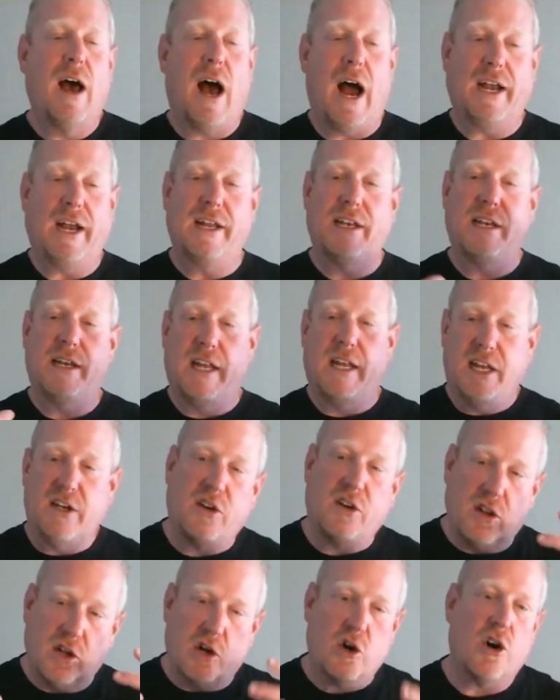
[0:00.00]
I didn't need
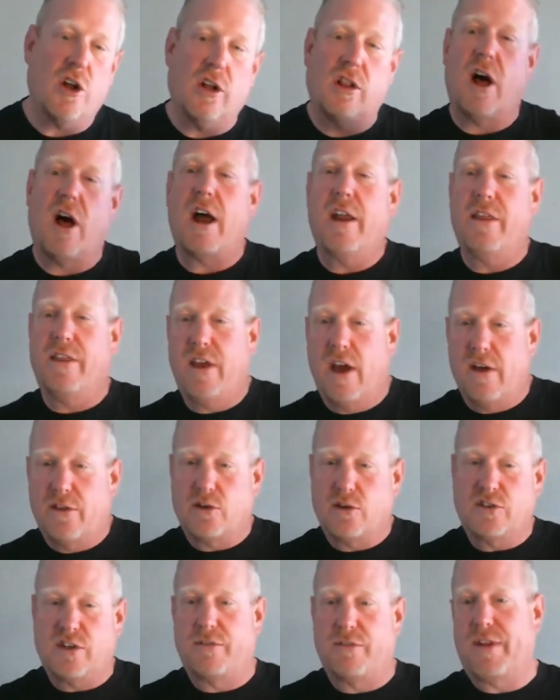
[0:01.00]
to learn a lot of the other
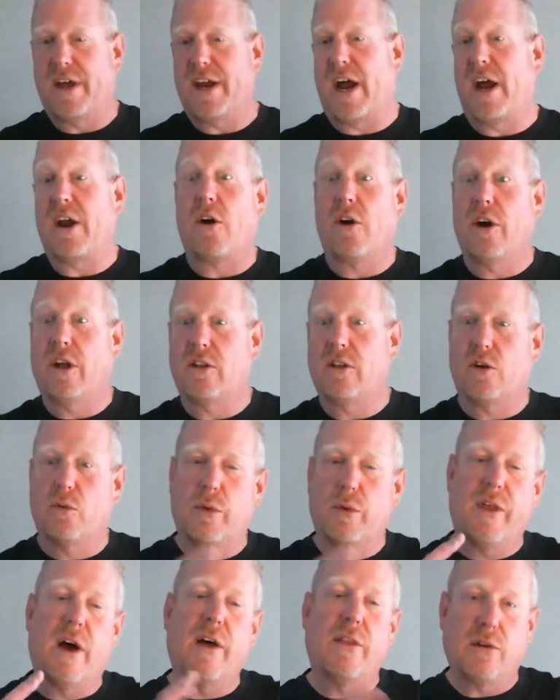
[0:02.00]
stuff that I'd already learned
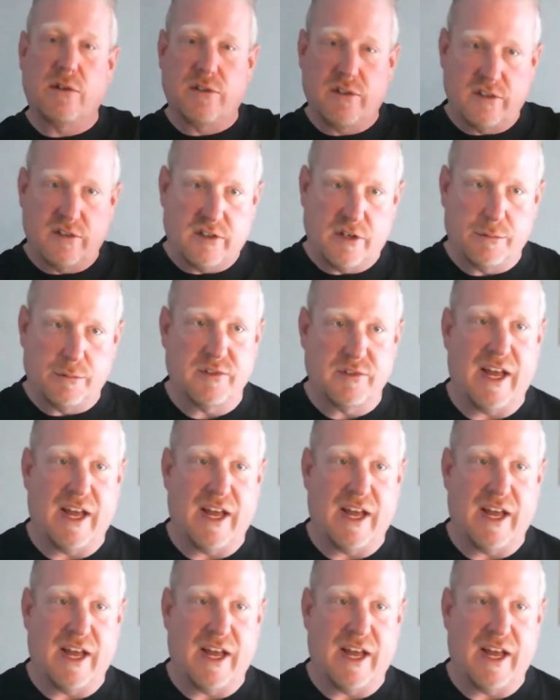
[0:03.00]
with other systems.